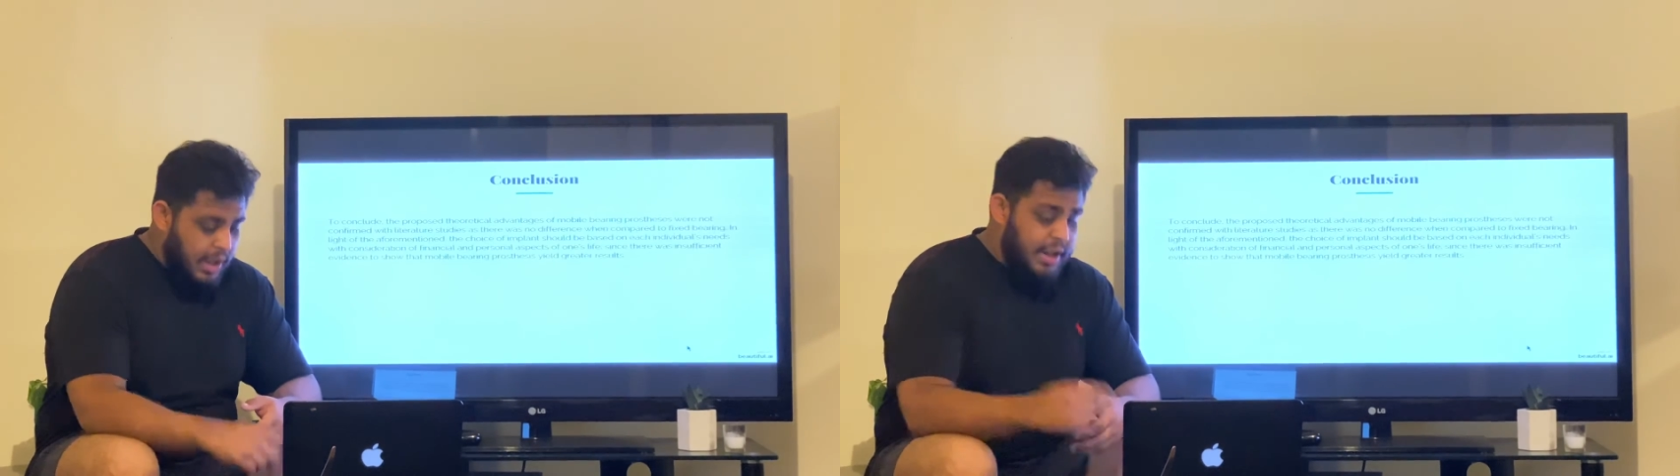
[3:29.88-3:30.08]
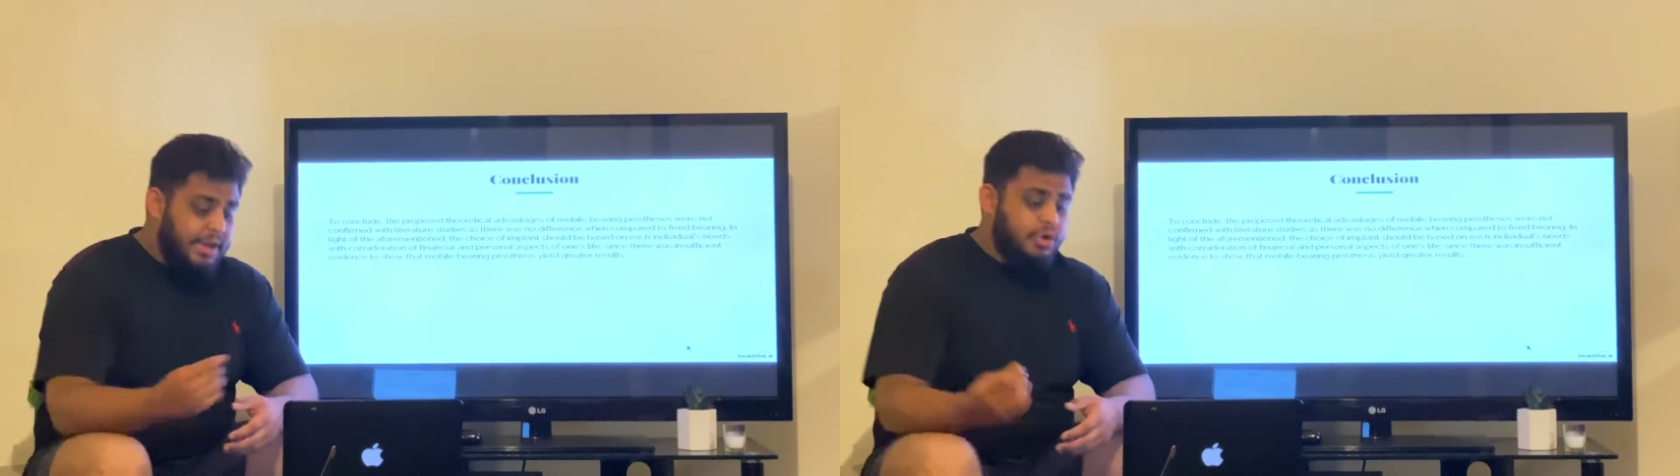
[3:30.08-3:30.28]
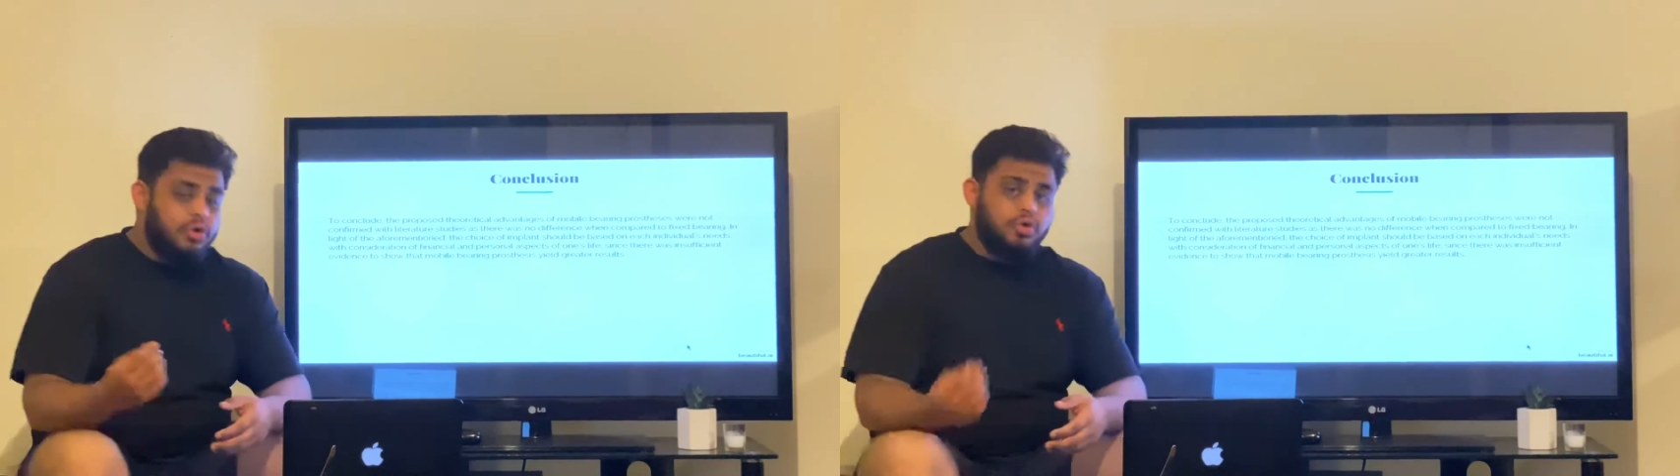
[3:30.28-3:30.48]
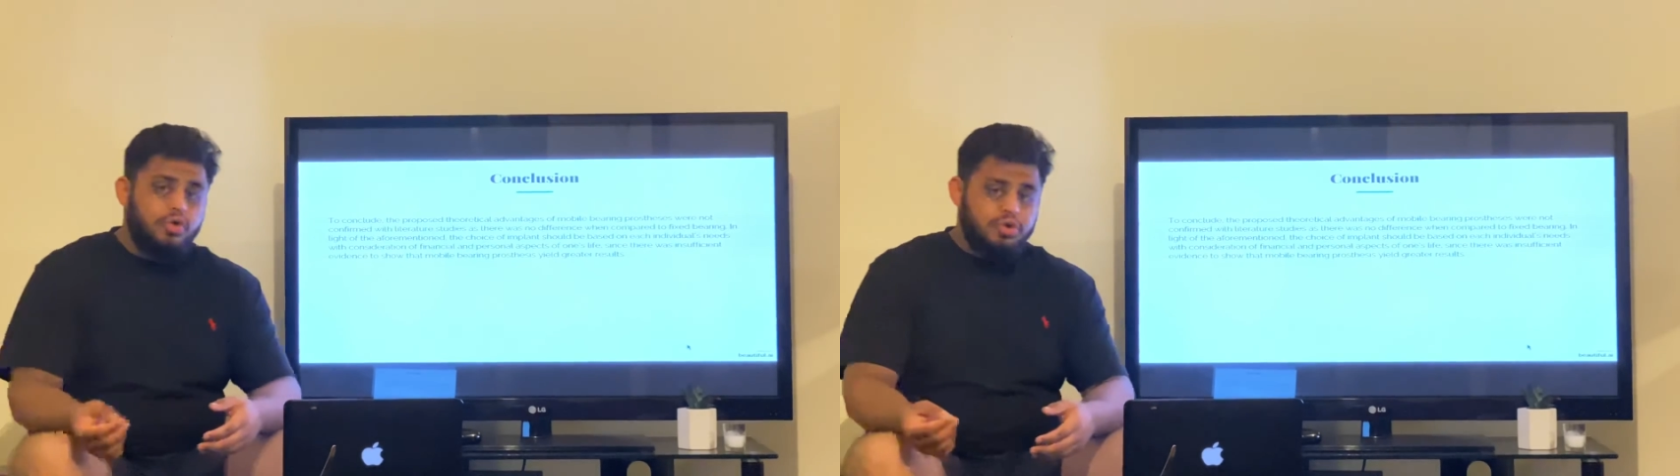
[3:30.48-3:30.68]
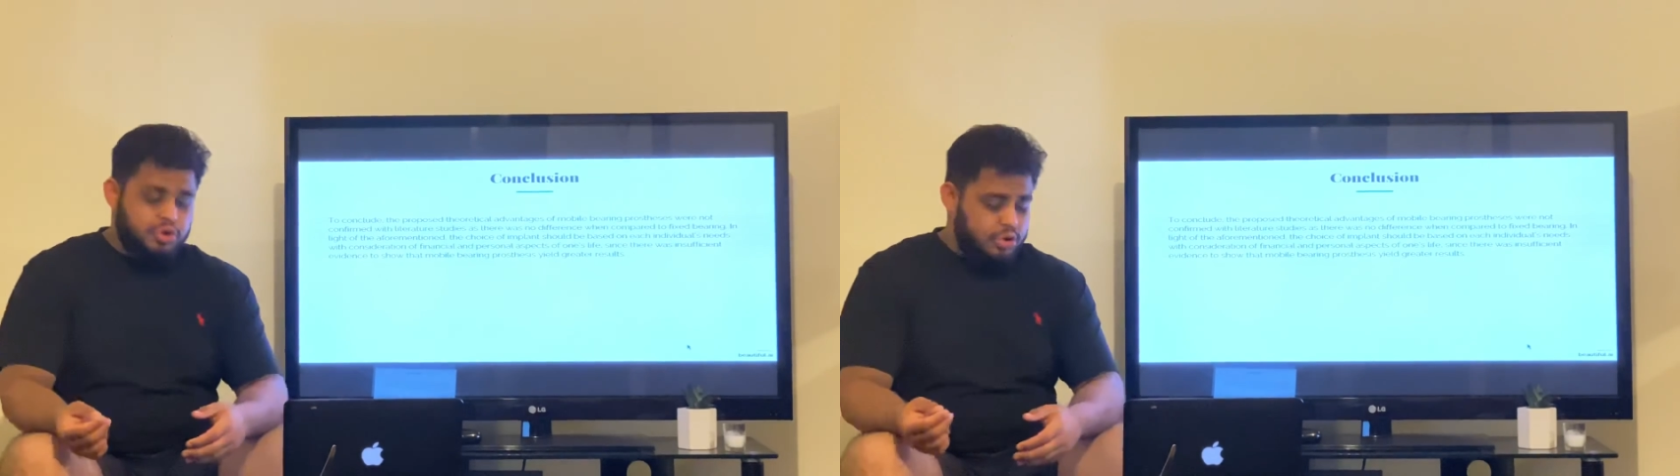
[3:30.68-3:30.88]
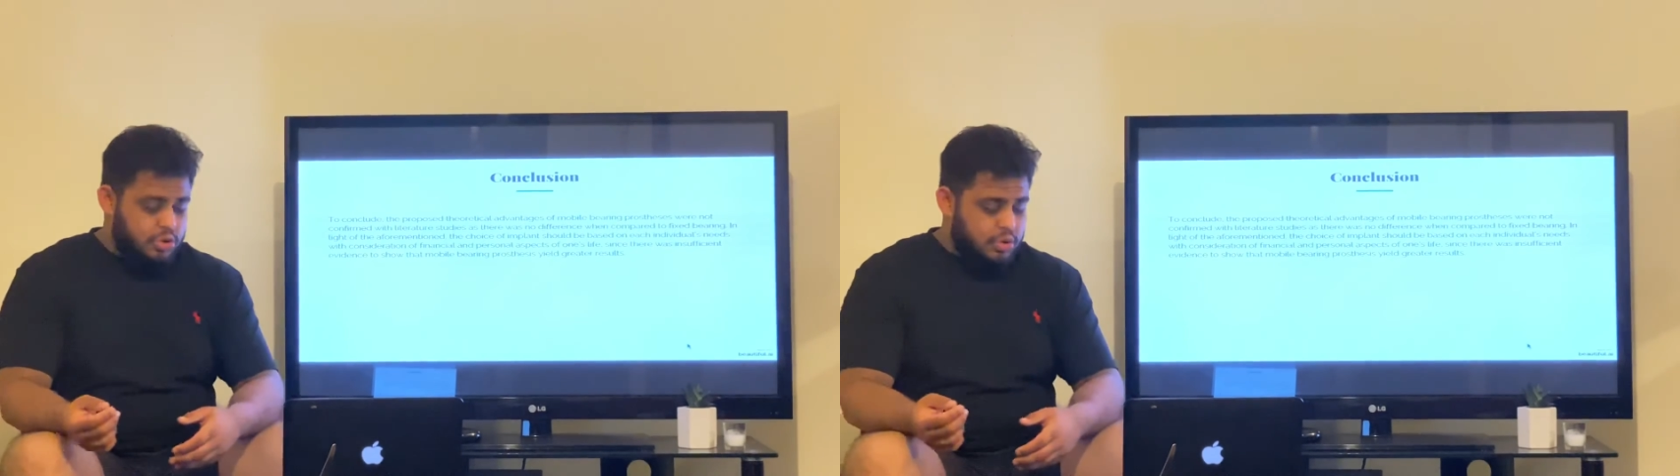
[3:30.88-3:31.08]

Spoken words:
In conclusion,